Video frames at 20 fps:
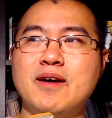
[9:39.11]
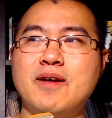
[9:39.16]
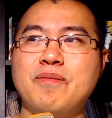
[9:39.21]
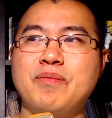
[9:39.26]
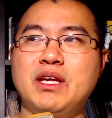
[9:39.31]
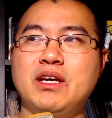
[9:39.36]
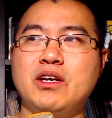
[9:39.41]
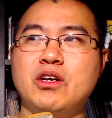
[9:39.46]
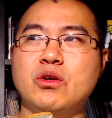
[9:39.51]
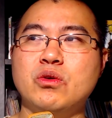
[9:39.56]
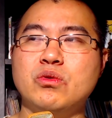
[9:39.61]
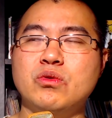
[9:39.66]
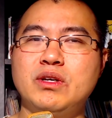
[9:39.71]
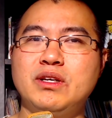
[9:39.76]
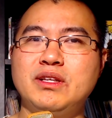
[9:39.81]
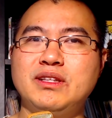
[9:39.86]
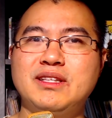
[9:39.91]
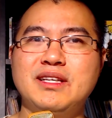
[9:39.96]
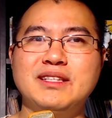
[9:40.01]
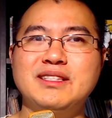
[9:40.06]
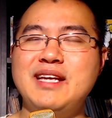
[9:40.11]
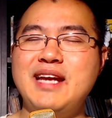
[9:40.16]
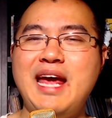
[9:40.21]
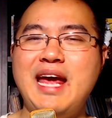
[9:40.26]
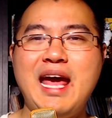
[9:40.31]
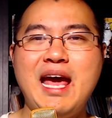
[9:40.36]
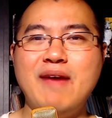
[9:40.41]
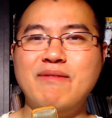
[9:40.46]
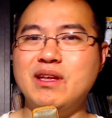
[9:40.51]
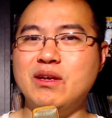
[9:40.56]
um, it it
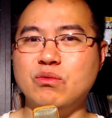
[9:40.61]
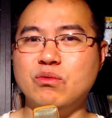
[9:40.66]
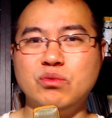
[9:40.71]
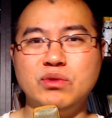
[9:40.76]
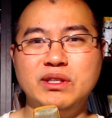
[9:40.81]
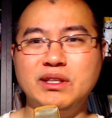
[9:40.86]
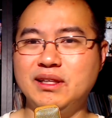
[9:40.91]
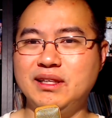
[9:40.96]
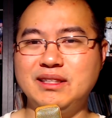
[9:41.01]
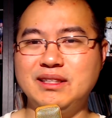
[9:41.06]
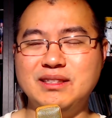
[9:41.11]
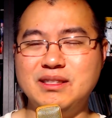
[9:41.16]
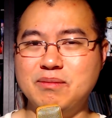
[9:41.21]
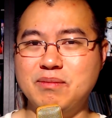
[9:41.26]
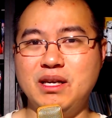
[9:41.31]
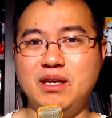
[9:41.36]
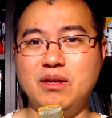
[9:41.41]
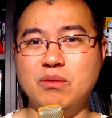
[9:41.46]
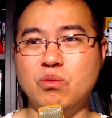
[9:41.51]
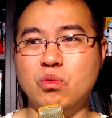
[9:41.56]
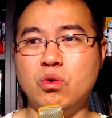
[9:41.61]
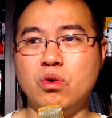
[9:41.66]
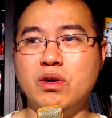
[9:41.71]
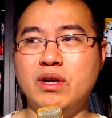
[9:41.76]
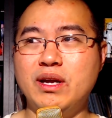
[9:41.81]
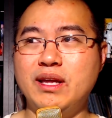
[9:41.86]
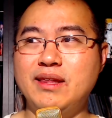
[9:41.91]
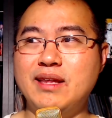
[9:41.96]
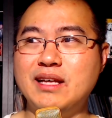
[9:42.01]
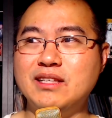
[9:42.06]
doesn't have that realism
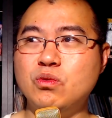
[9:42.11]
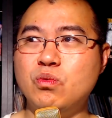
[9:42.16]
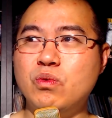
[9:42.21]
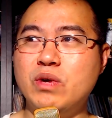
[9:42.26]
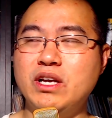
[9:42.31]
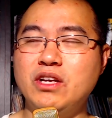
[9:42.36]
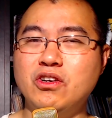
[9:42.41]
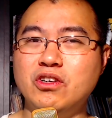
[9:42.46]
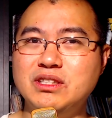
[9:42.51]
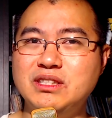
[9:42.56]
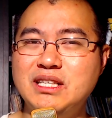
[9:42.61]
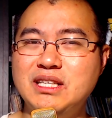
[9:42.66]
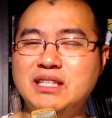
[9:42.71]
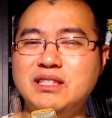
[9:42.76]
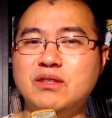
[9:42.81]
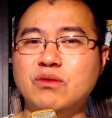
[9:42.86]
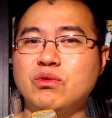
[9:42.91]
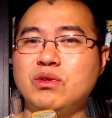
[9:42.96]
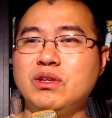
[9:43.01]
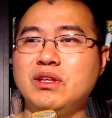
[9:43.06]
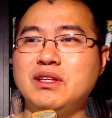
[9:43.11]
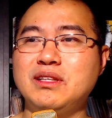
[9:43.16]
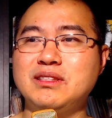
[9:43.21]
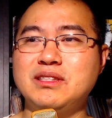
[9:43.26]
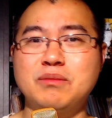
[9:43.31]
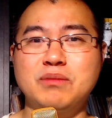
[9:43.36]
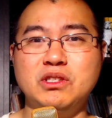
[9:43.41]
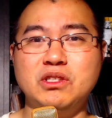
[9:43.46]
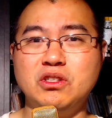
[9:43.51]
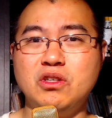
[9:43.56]
anymore, and that's why your sense of
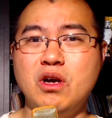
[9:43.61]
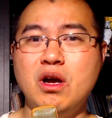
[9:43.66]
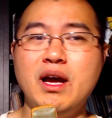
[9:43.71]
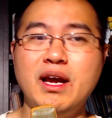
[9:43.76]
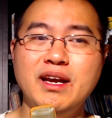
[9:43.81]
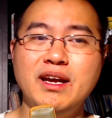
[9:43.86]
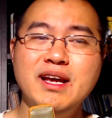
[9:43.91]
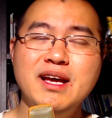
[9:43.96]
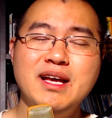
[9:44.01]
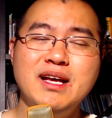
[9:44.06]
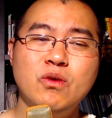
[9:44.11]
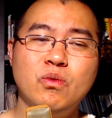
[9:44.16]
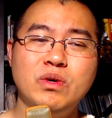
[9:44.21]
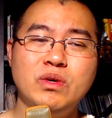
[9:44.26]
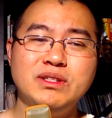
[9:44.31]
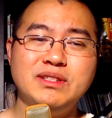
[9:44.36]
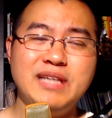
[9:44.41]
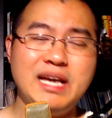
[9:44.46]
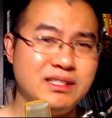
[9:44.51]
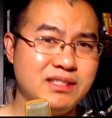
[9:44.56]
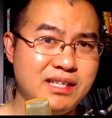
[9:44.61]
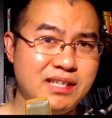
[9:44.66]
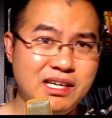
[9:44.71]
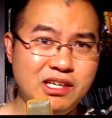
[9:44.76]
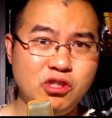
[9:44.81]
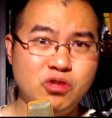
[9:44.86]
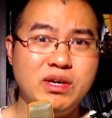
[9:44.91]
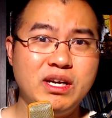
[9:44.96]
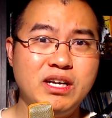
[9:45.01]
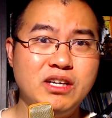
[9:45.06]
realism is gone. What Zack
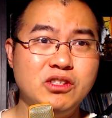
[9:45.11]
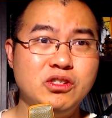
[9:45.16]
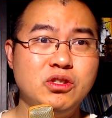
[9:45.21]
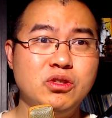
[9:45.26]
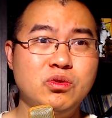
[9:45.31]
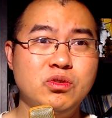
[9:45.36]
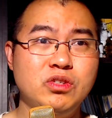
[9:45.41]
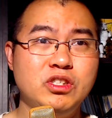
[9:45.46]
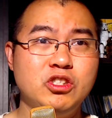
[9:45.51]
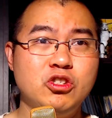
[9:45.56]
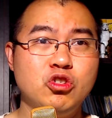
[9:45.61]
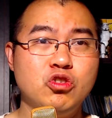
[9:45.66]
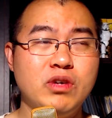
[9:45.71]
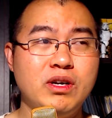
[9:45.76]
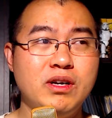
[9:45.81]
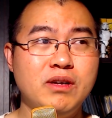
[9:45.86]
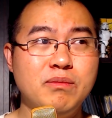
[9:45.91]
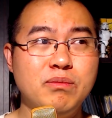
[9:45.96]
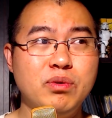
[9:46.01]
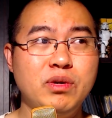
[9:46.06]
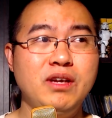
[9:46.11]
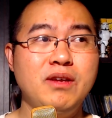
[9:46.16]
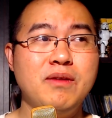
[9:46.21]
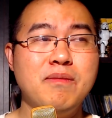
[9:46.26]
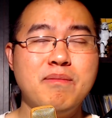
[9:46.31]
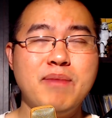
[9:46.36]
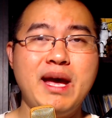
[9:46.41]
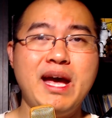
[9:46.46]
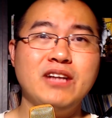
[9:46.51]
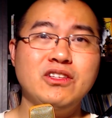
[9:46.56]
Snyder's trying to do is trying to
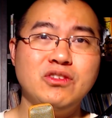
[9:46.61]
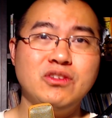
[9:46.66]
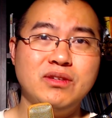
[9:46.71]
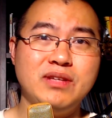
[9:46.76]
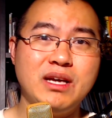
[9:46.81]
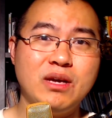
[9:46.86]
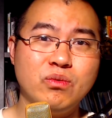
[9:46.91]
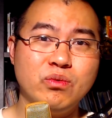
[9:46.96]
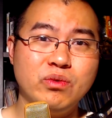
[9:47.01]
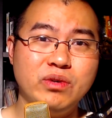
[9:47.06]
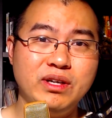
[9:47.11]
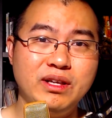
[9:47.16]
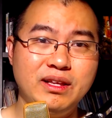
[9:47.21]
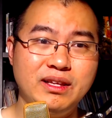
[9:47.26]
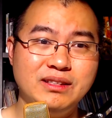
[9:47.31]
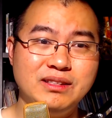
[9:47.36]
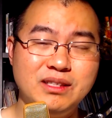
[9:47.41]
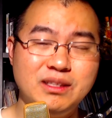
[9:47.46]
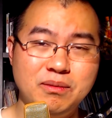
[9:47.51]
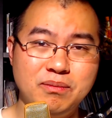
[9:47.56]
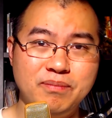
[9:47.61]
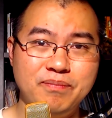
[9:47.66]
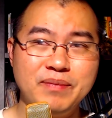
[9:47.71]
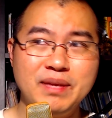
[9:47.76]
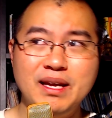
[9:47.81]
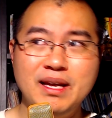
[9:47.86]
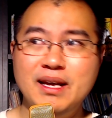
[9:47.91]
bring you back to that realism,